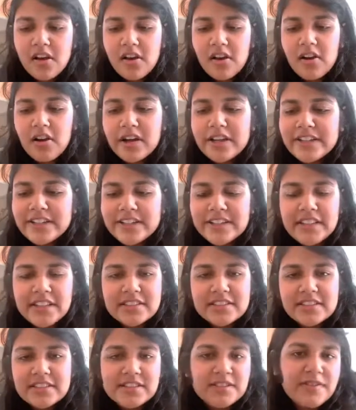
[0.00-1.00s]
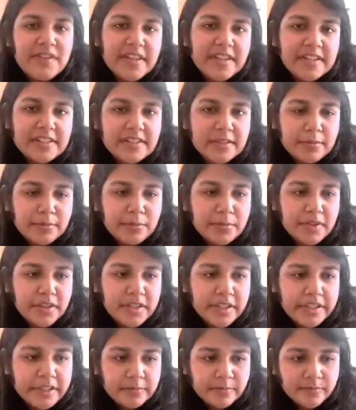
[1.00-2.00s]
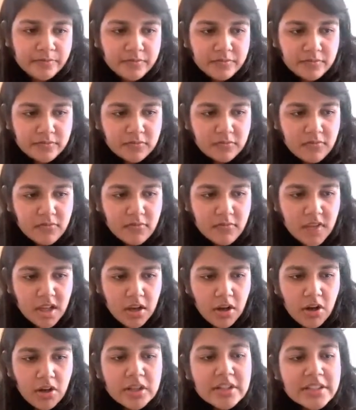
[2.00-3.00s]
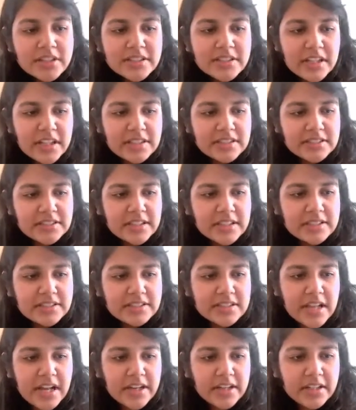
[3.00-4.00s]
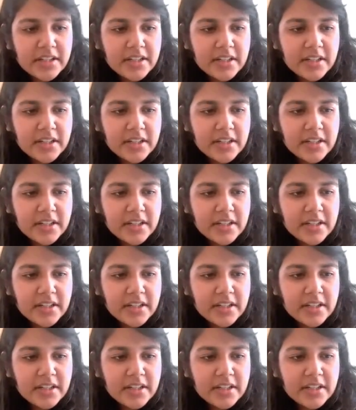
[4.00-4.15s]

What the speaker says: All it does, it's very simple, right? All it does is that